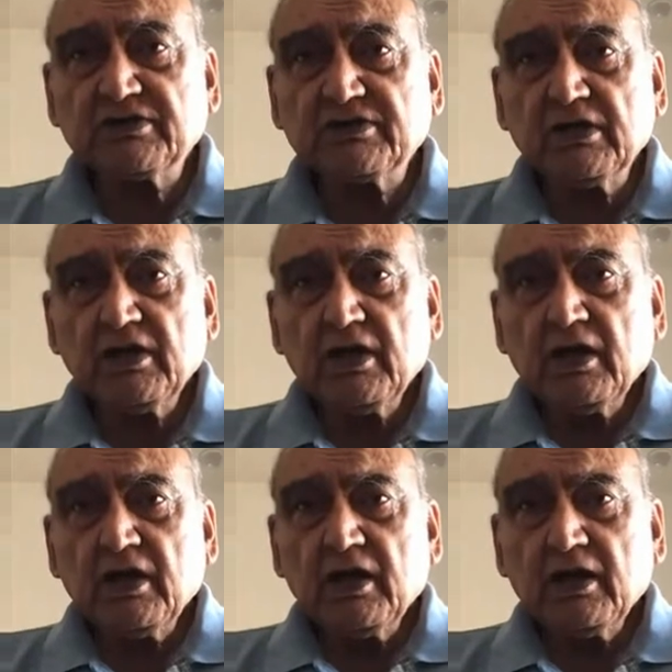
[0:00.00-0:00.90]
because
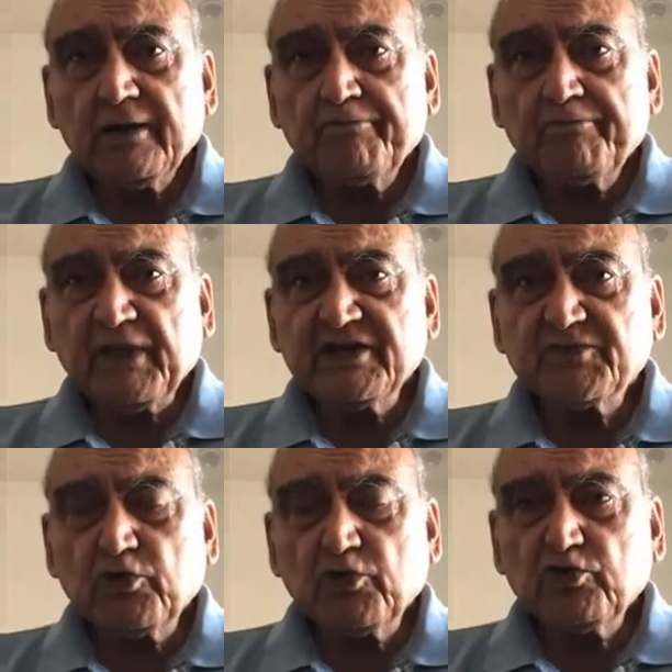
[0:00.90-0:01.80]

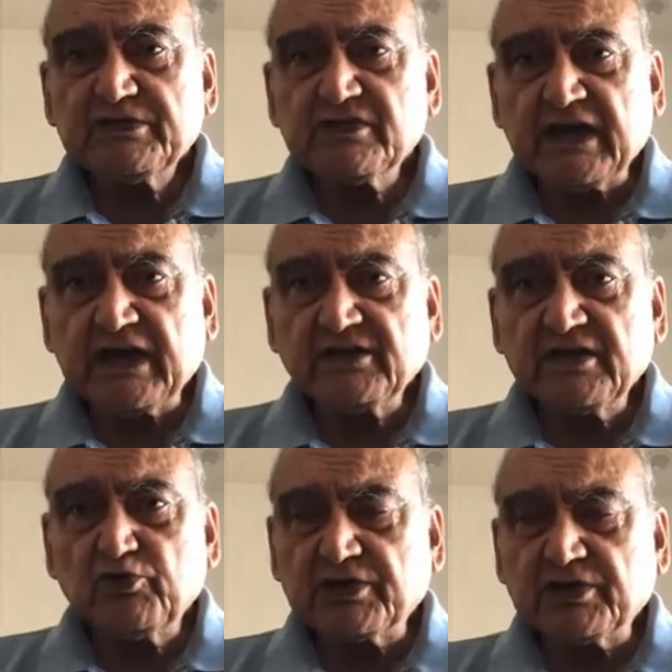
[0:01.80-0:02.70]
I spoke to Mr.
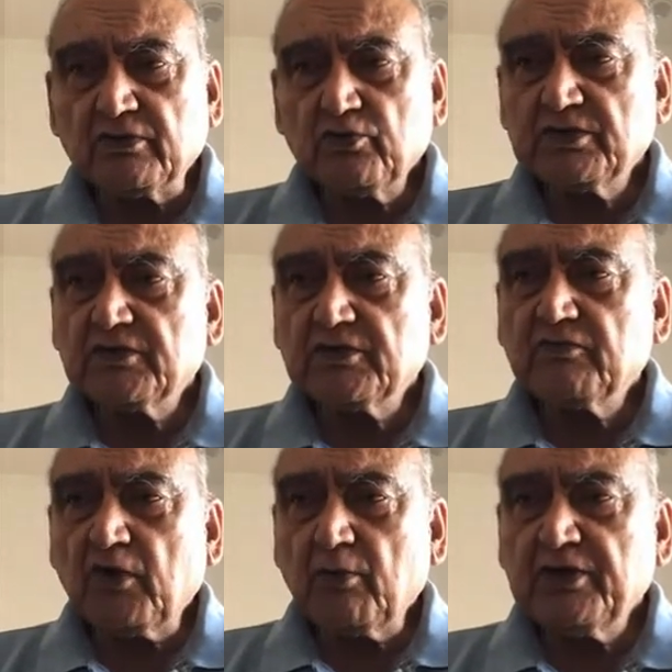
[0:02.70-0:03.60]
Shanti Bhushan, who
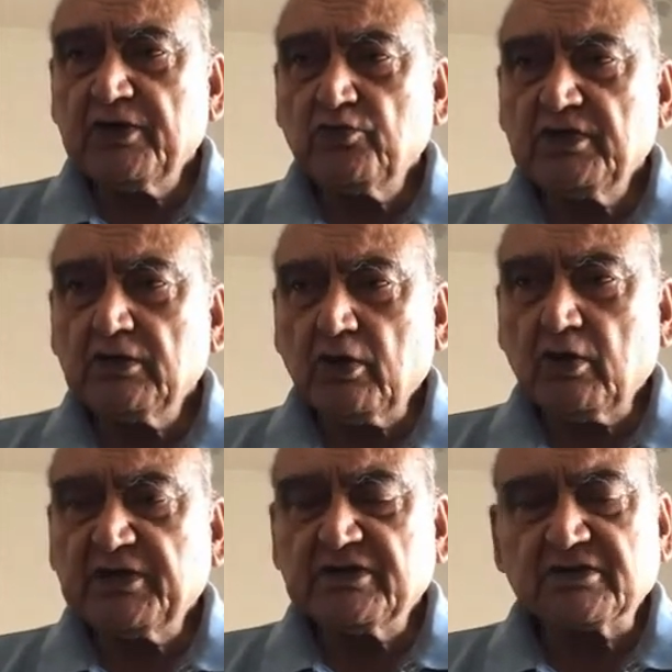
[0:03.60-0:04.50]
was former
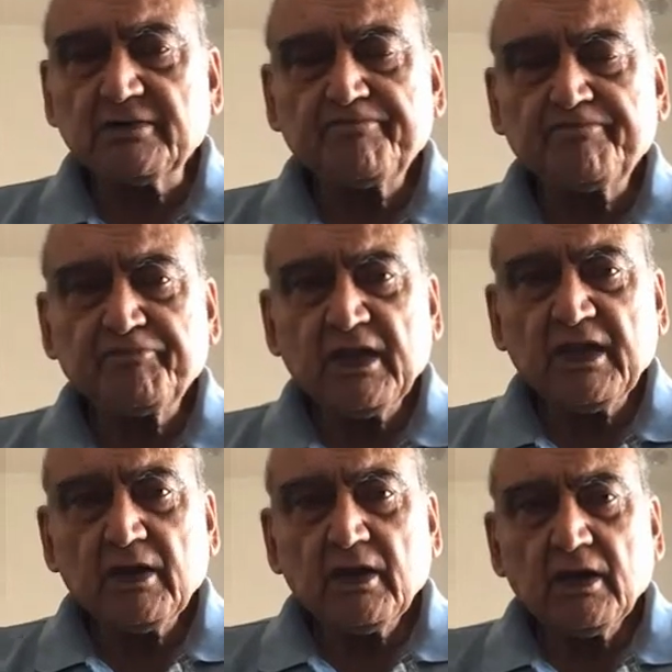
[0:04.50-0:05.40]
Union Law Minister.
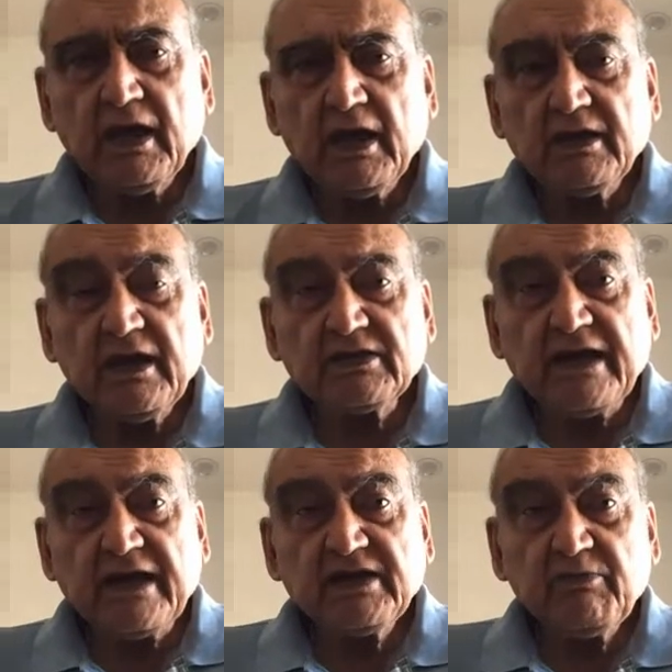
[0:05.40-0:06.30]
And
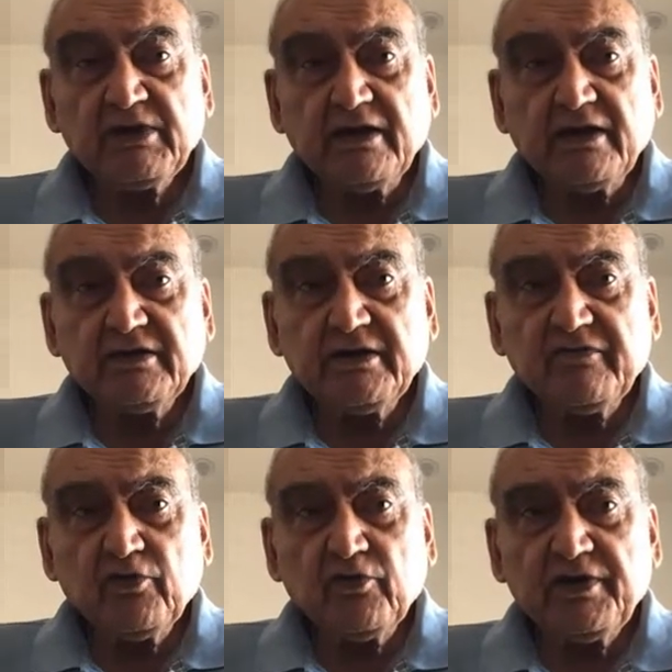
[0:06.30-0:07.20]
at that time in
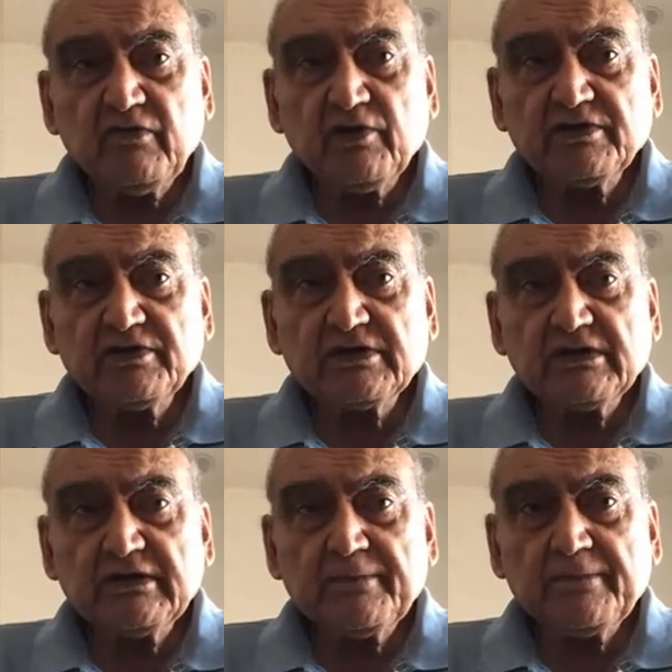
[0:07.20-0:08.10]
1984, he
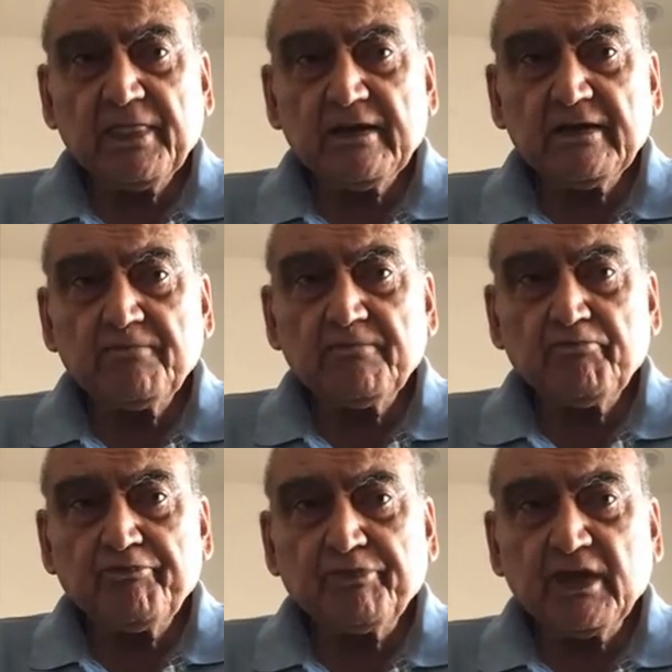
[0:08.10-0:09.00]
was the
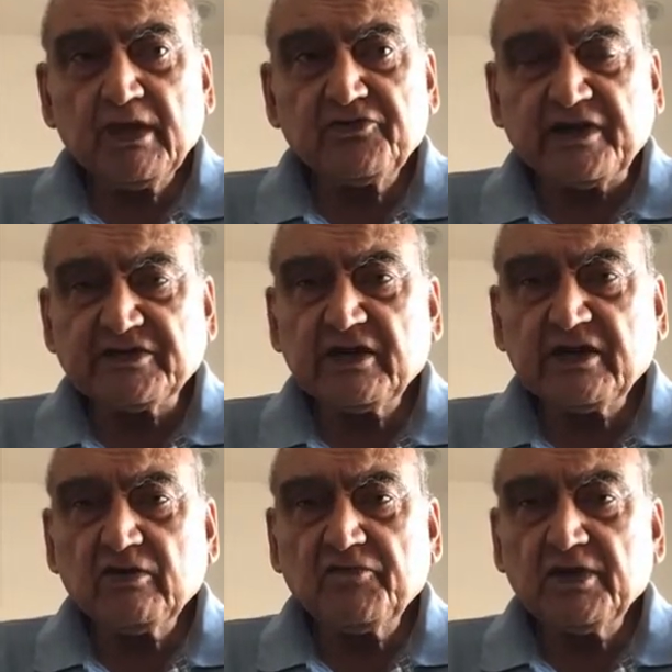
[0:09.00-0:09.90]

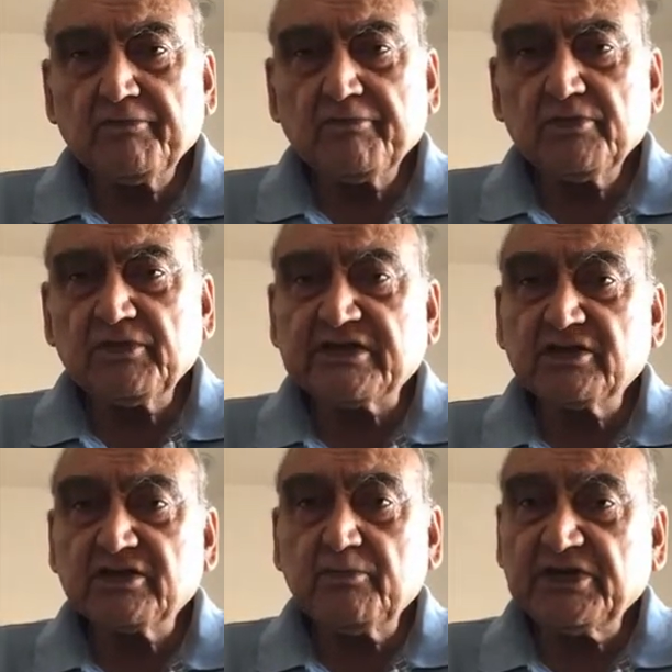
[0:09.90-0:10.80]
treasurer of the
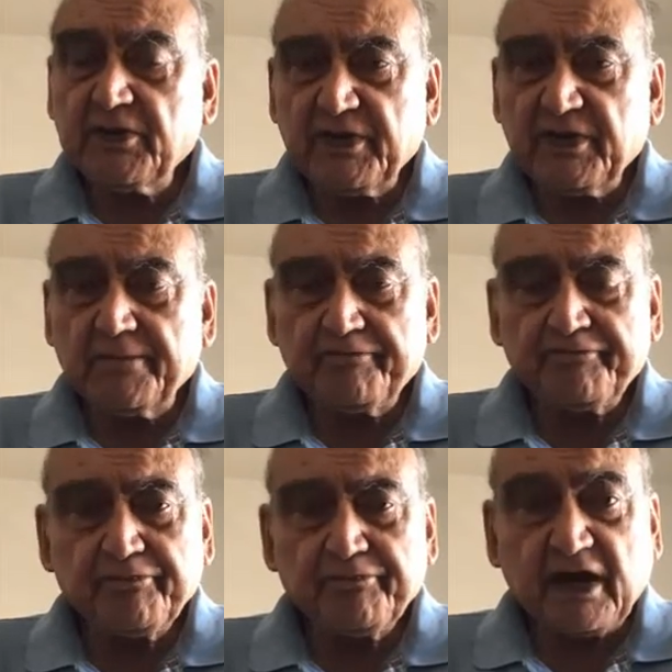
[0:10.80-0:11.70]
National BJP
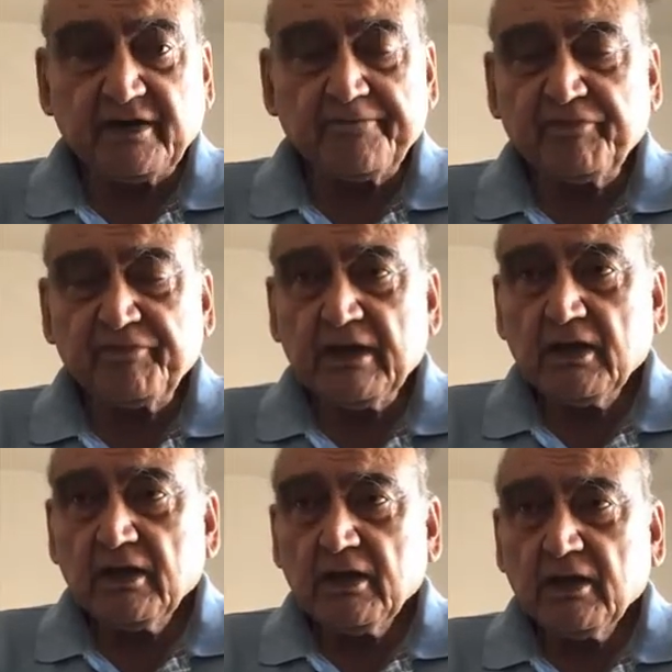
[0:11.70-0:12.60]
party.
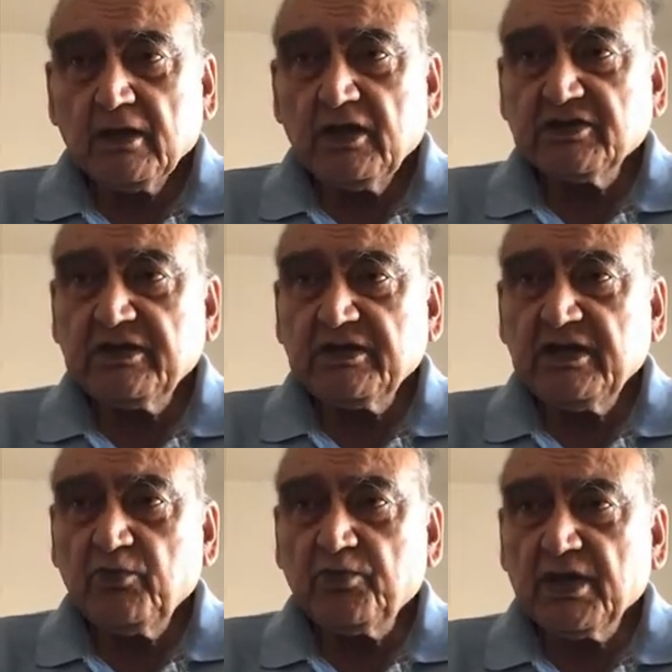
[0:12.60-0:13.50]
He
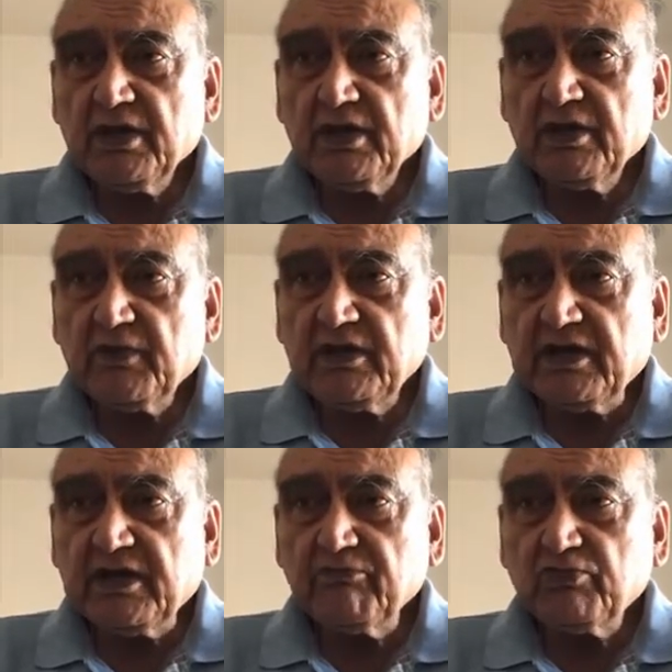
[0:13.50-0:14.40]
said
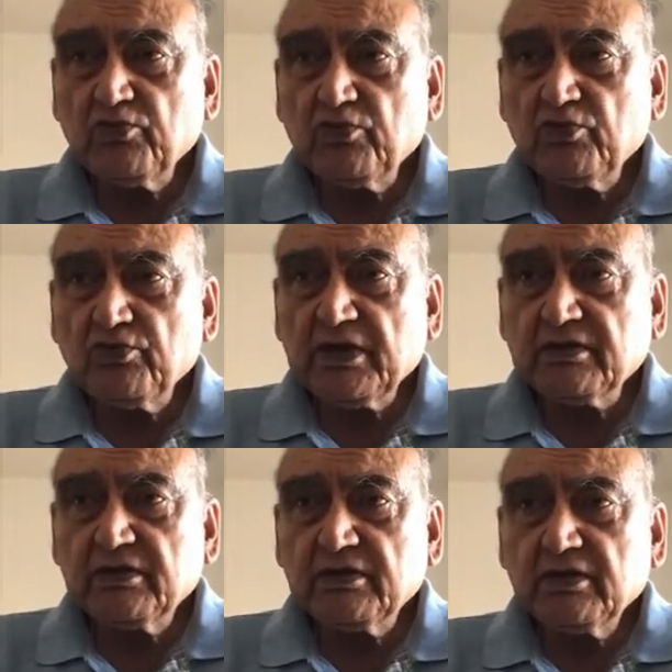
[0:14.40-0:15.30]
when he came to
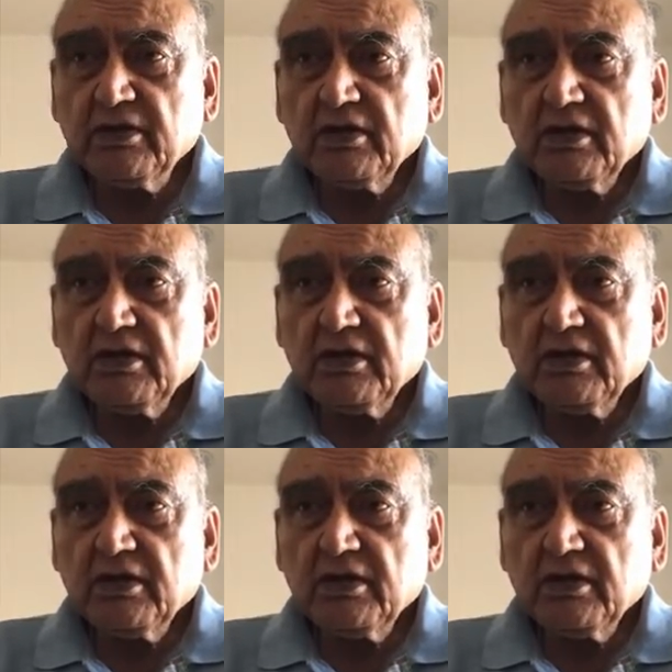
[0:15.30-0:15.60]
know that